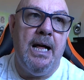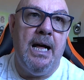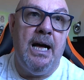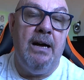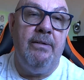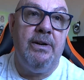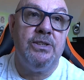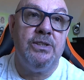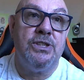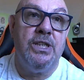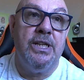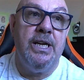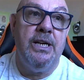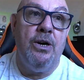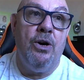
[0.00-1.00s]

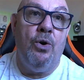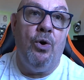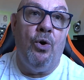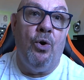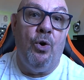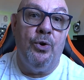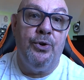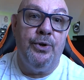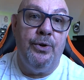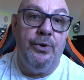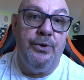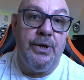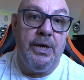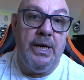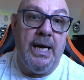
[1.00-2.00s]
actually
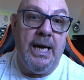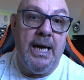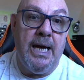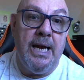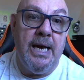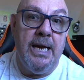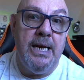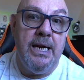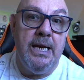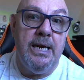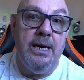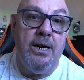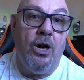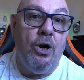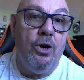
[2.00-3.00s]
ordered
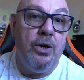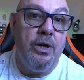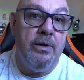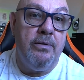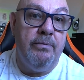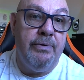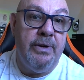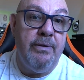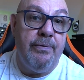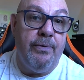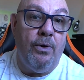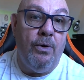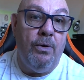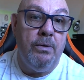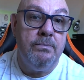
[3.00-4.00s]
a Hog
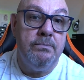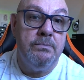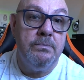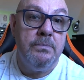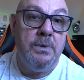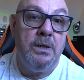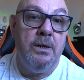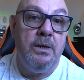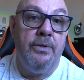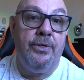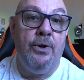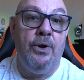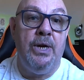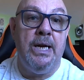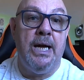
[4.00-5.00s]
V4,
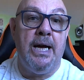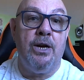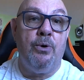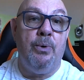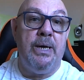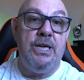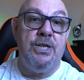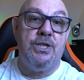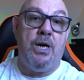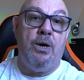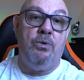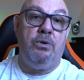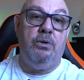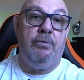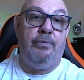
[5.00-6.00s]
39 quid in
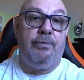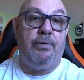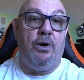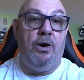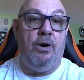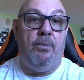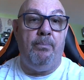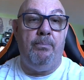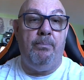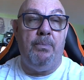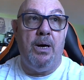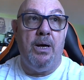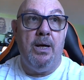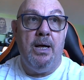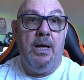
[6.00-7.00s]
total
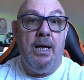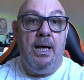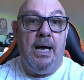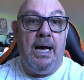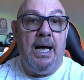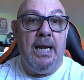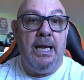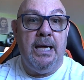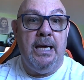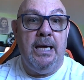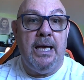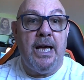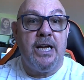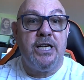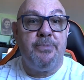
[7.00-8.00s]
from
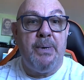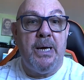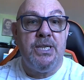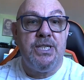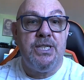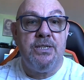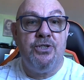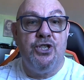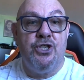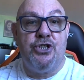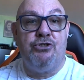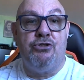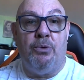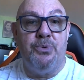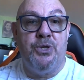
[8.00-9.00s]
AliExpress.
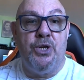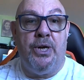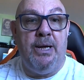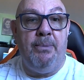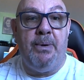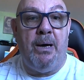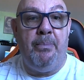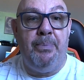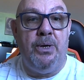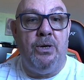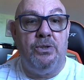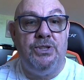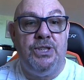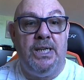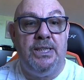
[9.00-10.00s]
Just dropped on it by
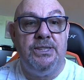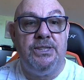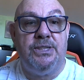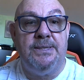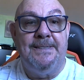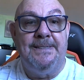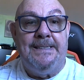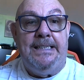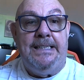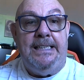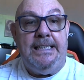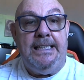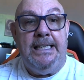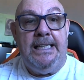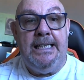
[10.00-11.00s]
pure chance.
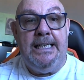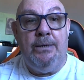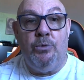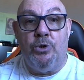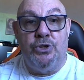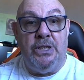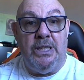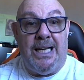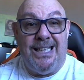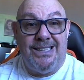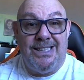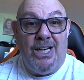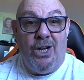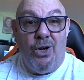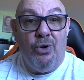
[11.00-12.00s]
Wasn't
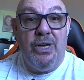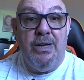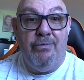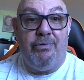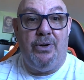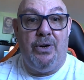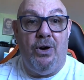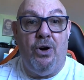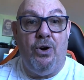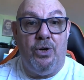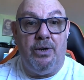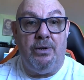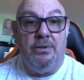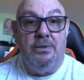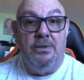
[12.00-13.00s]
actually looking for a Hog,